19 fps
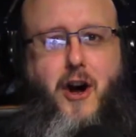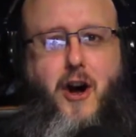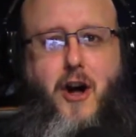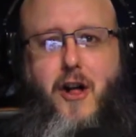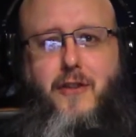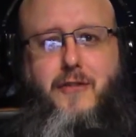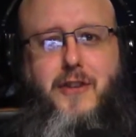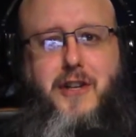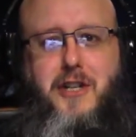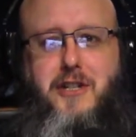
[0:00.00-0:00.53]

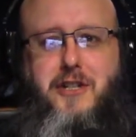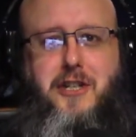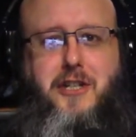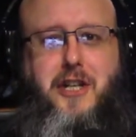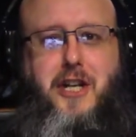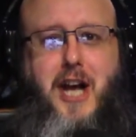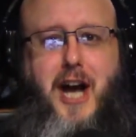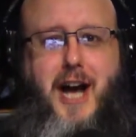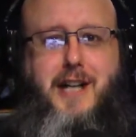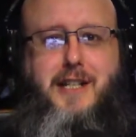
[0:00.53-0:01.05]
All of it is just
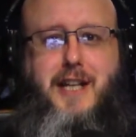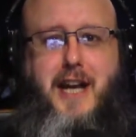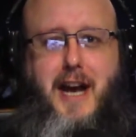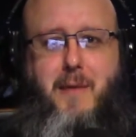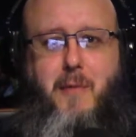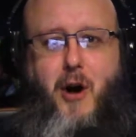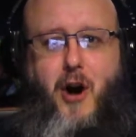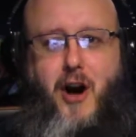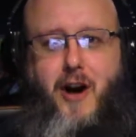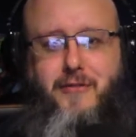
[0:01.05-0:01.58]

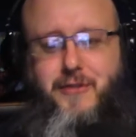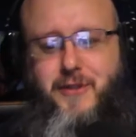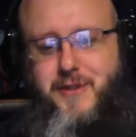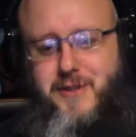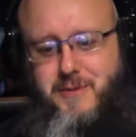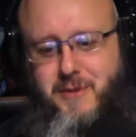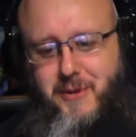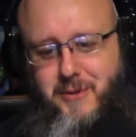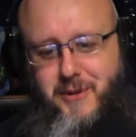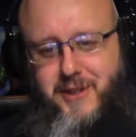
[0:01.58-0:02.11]
awful,
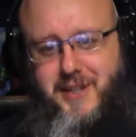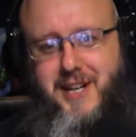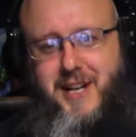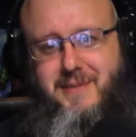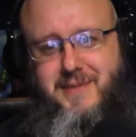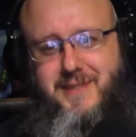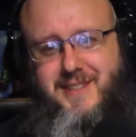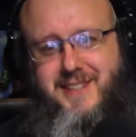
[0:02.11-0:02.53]
is what we're coming